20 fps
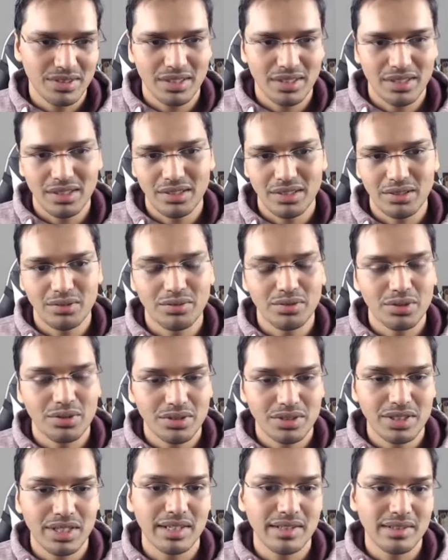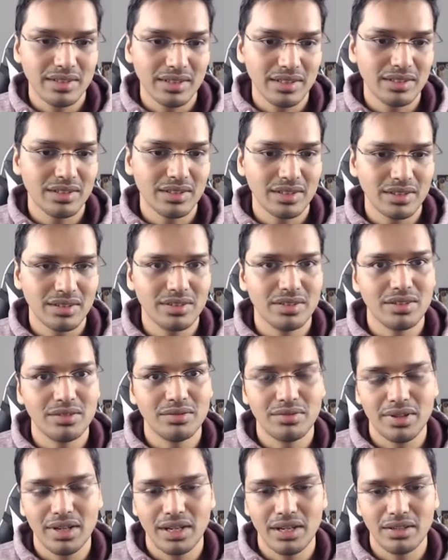And of course, a6 is
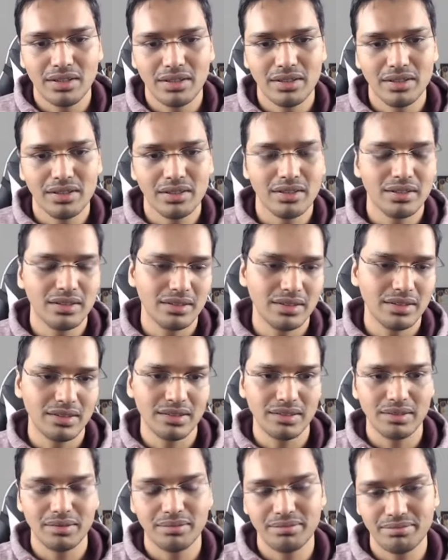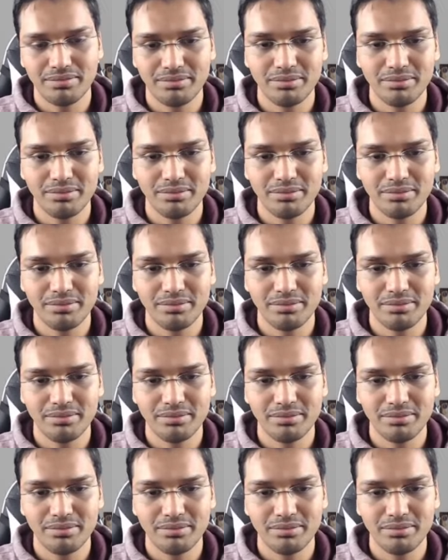in fact a